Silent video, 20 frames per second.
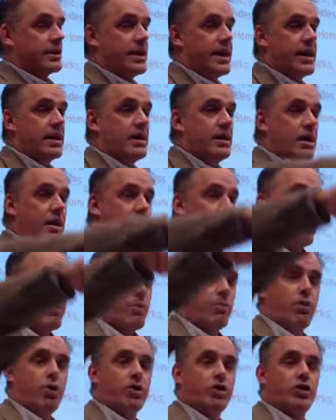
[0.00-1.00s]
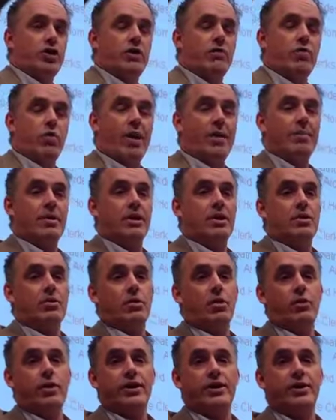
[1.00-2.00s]
and then the proportion of women who
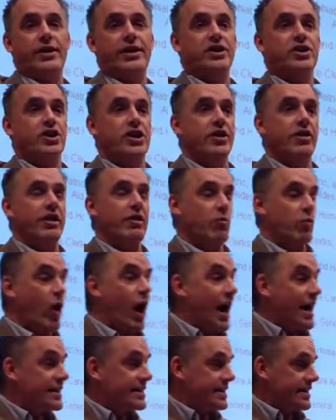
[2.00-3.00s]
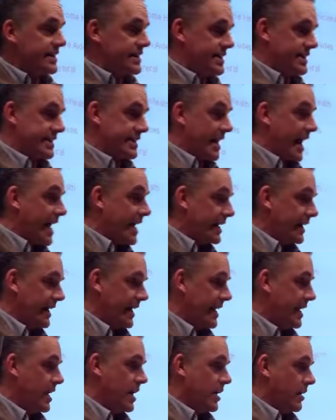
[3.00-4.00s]
go into engineering rises
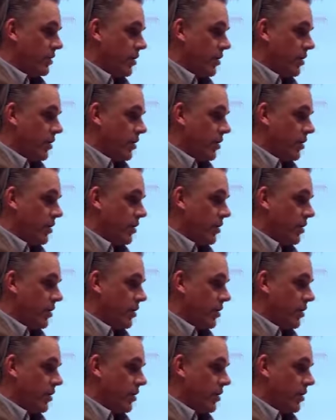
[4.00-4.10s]
slightly,